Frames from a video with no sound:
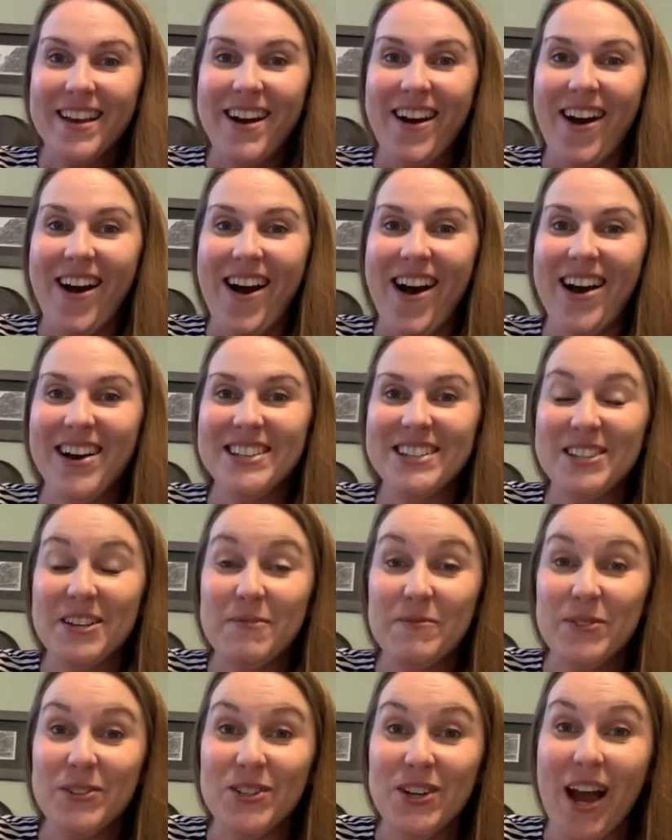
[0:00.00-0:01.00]

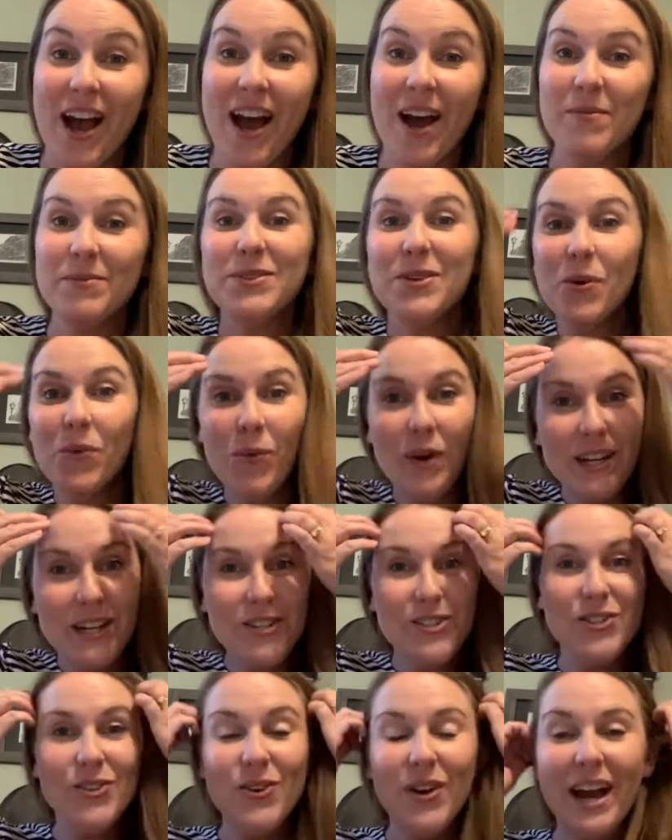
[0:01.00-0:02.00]
Awesome job. So what
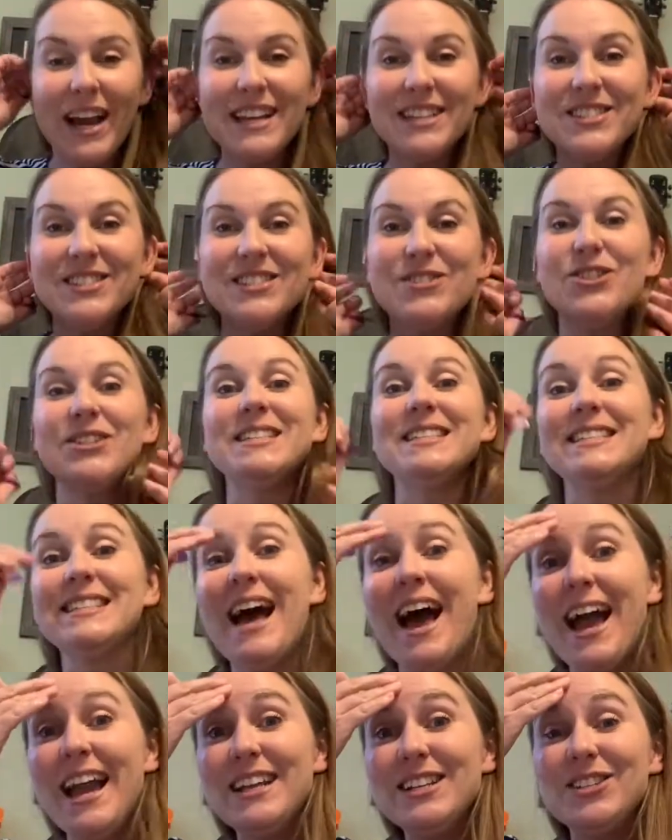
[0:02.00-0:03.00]
did you guys
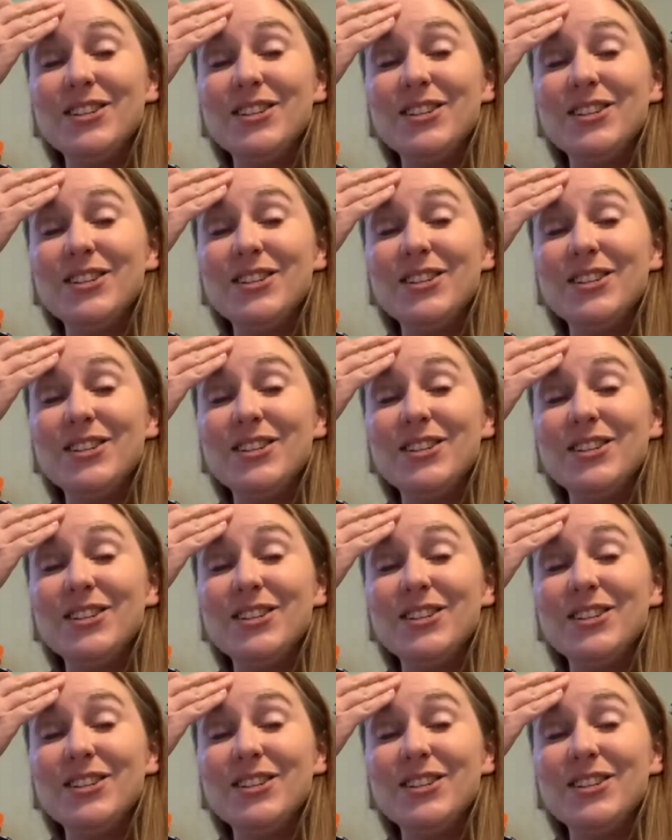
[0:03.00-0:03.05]
decide